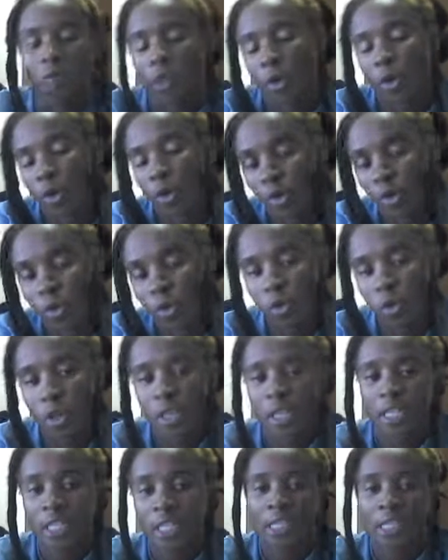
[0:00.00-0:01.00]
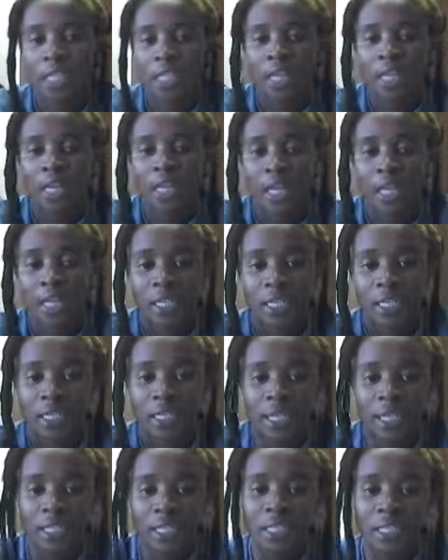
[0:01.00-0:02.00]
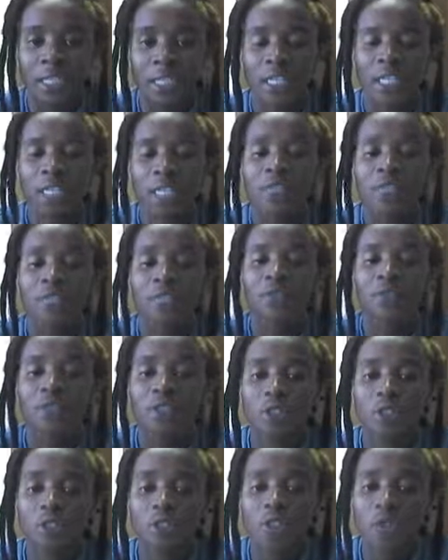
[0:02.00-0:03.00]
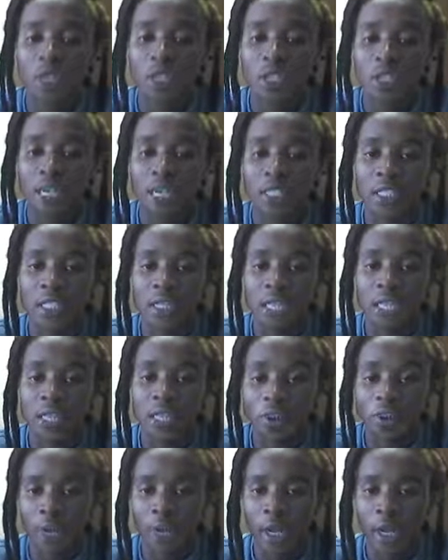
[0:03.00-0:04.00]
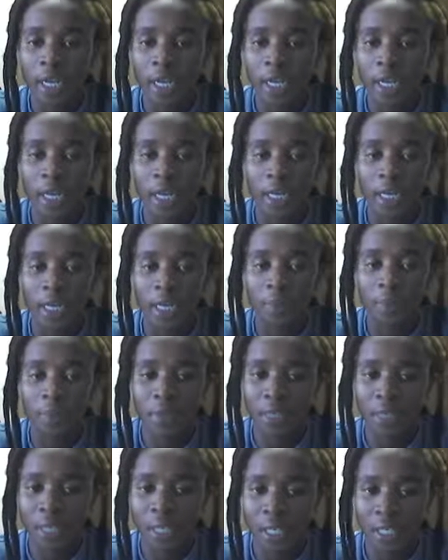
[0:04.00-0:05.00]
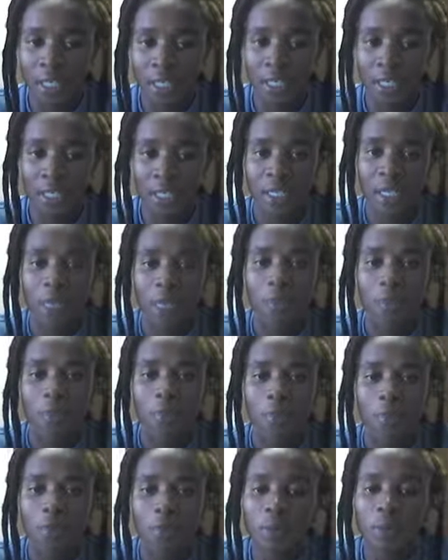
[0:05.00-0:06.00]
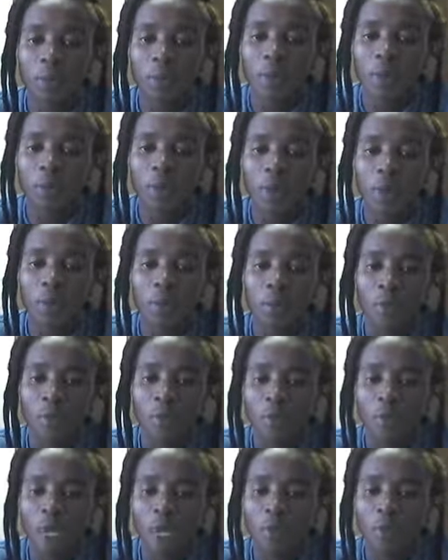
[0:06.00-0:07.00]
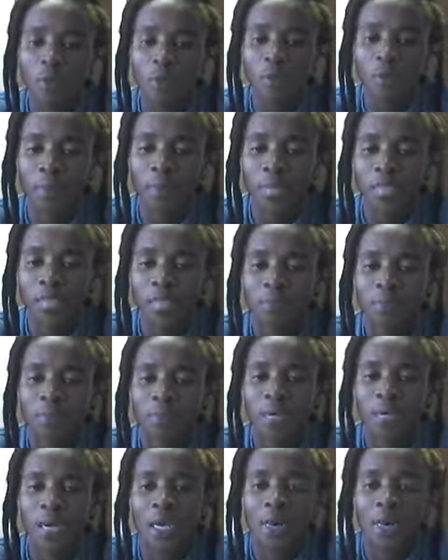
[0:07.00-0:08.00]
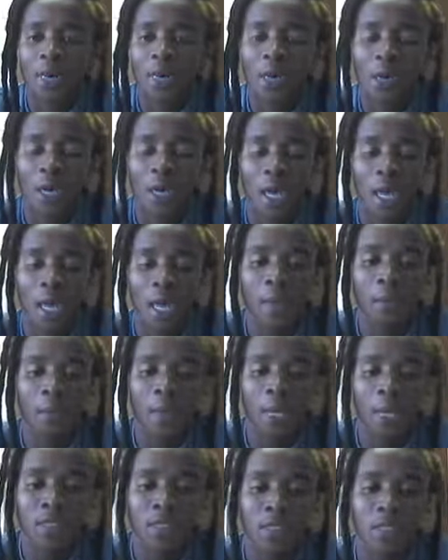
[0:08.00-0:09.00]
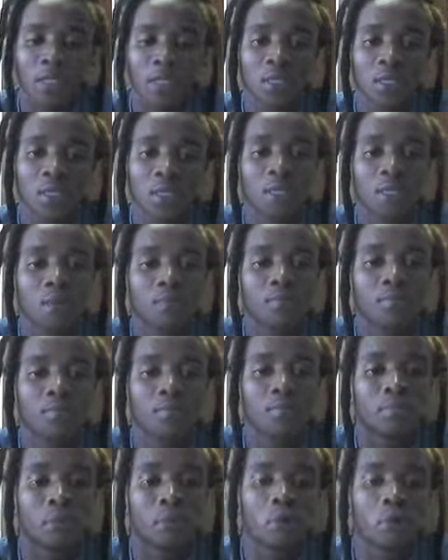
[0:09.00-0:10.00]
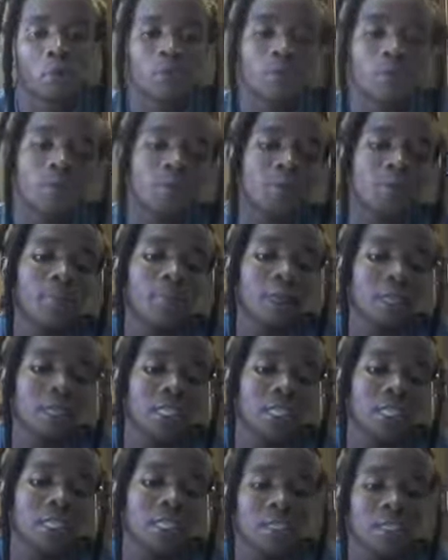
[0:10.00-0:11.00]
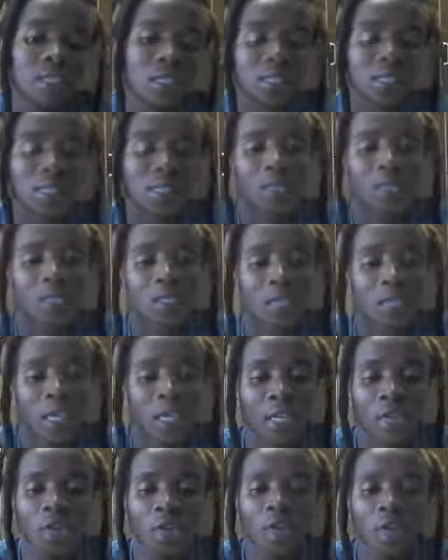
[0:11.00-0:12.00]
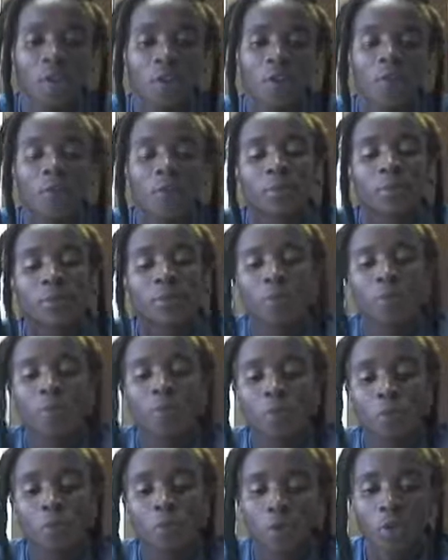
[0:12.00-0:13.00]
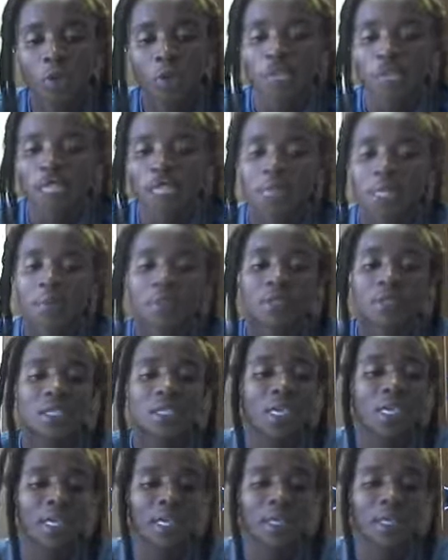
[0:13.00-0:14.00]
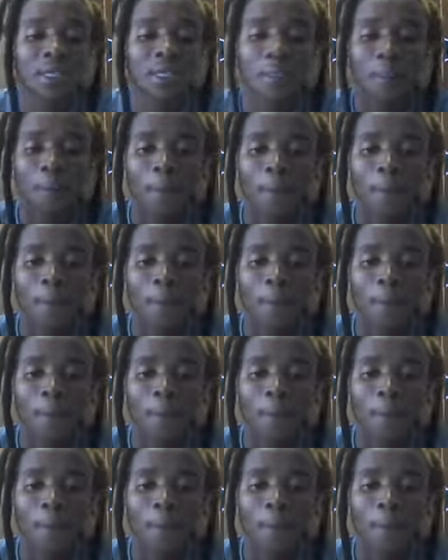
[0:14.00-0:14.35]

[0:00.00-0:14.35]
When you do not understand, like it's written, it's difficult to say exactly when it appeared. Probably when more and more blacks become urbanized. Because from the passage, some said from the book, some said